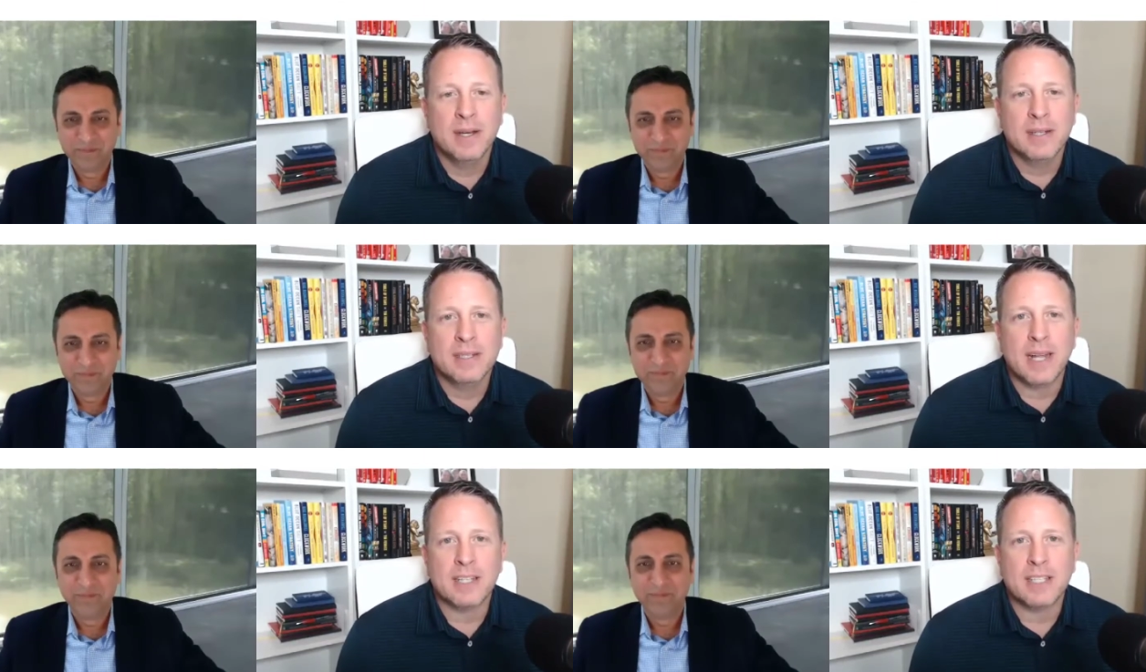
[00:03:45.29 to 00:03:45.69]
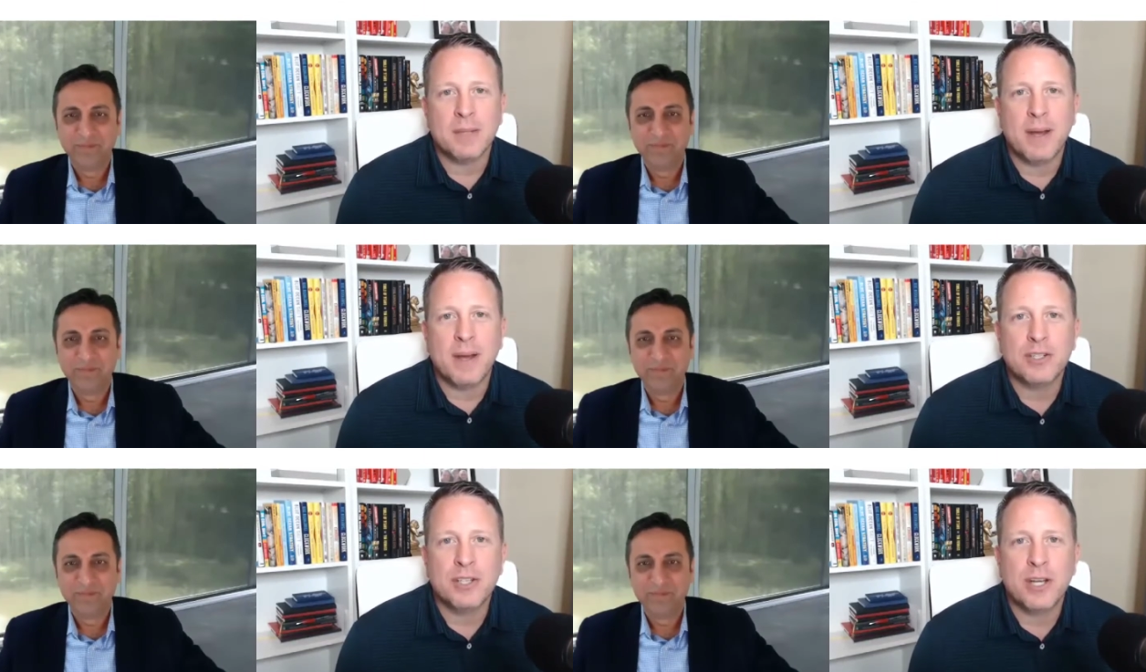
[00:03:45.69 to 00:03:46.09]
Speaker 1: Tell us
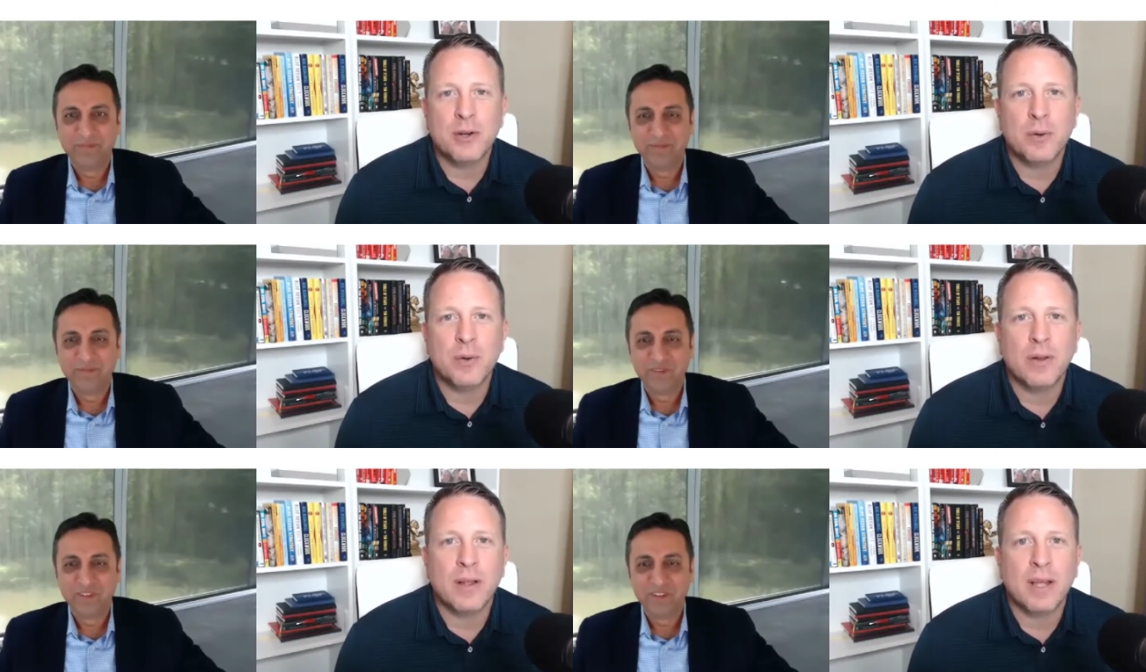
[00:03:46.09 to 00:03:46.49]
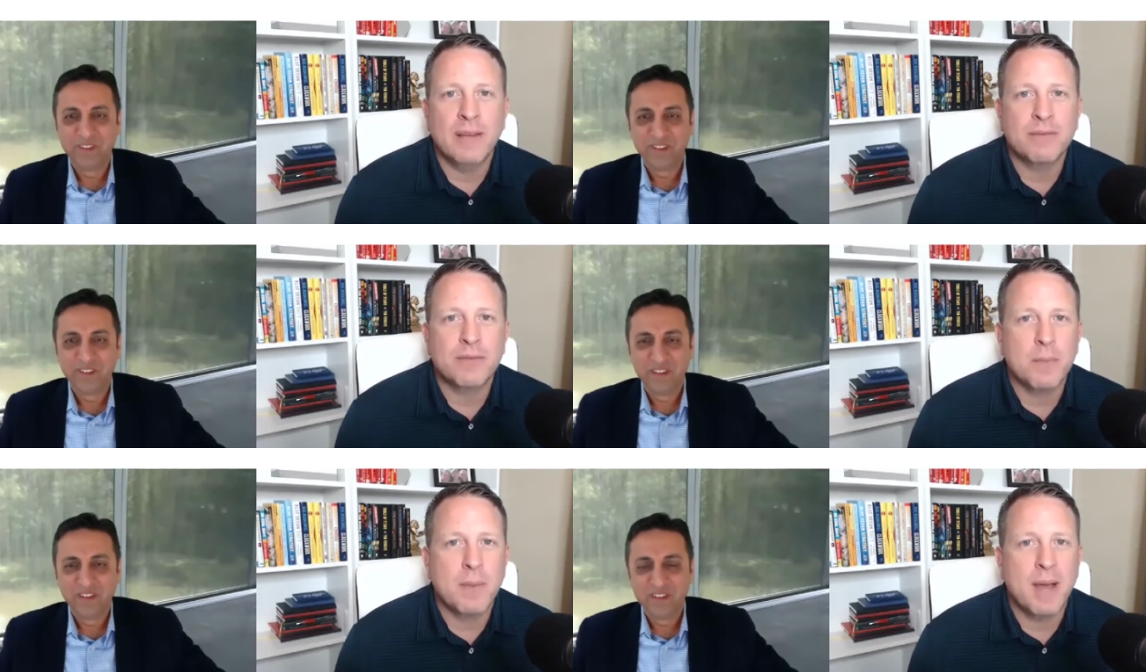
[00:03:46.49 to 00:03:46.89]
about General
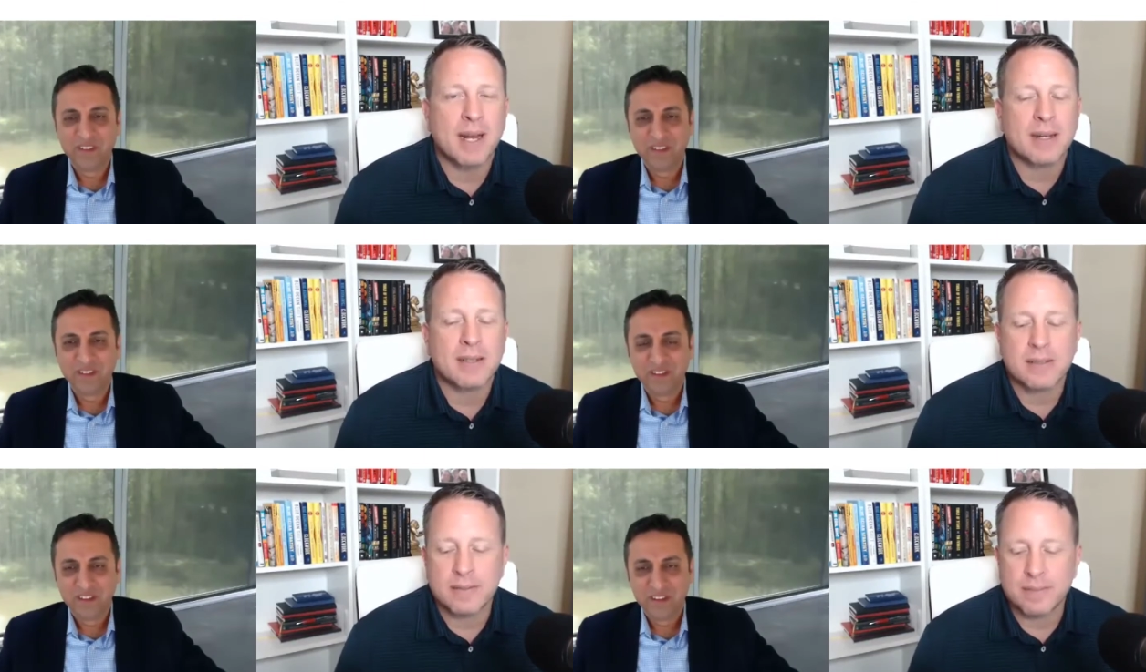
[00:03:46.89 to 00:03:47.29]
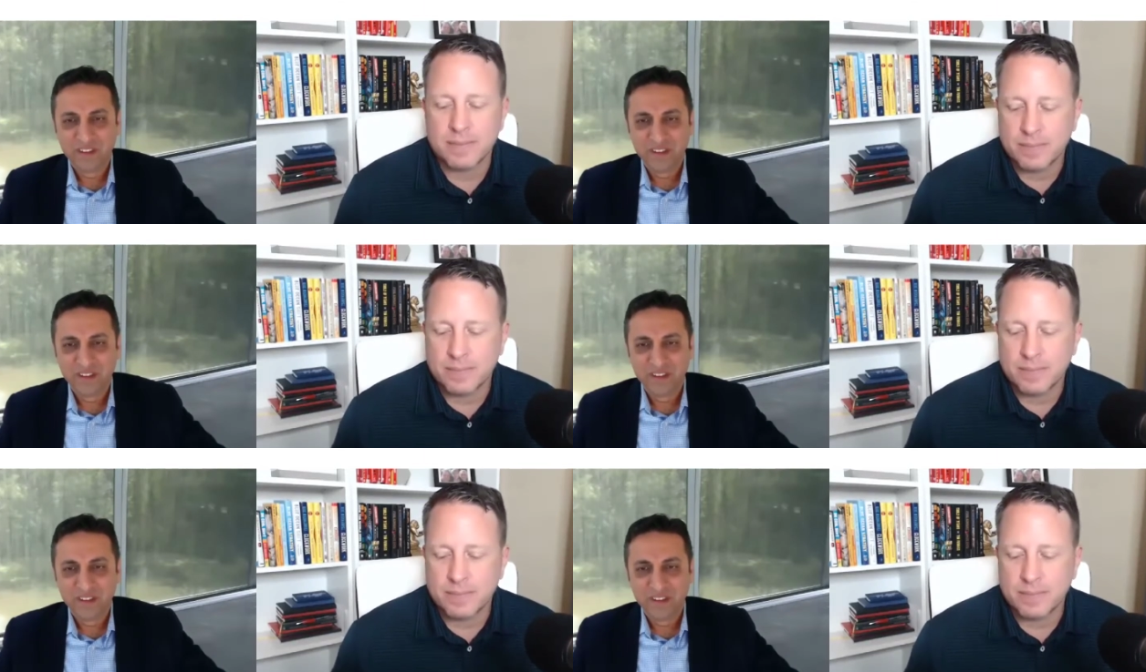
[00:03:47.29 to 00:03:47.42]
Informatics.